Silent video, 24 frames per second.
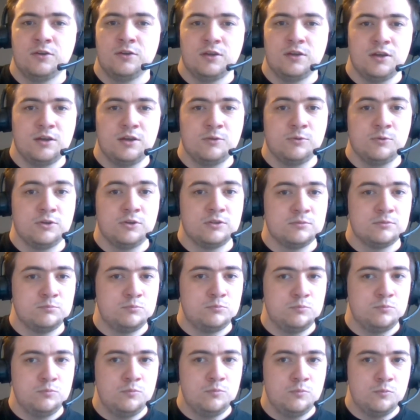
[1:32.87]
Well,
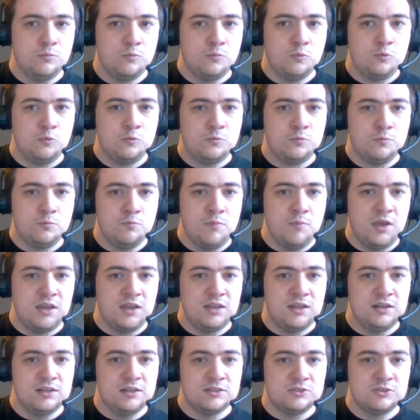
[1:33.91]

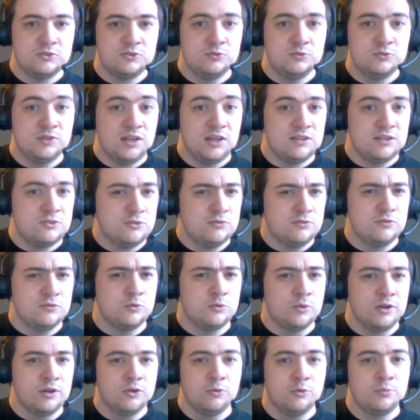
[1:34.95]
making it to day 2 of a
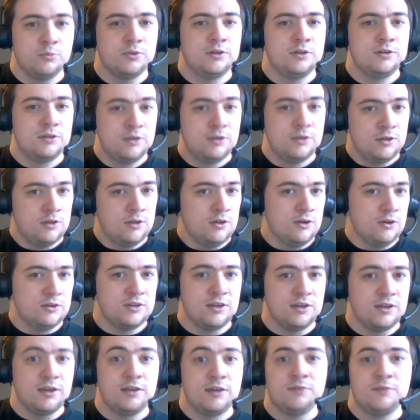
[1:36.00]
Gwent Open.
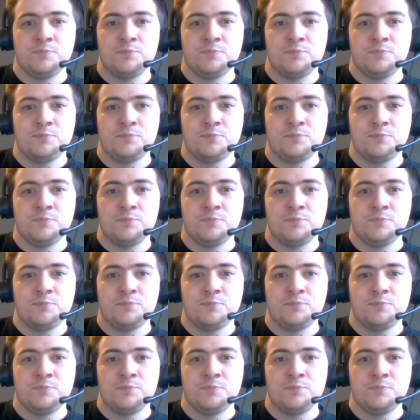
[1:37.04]
Okay,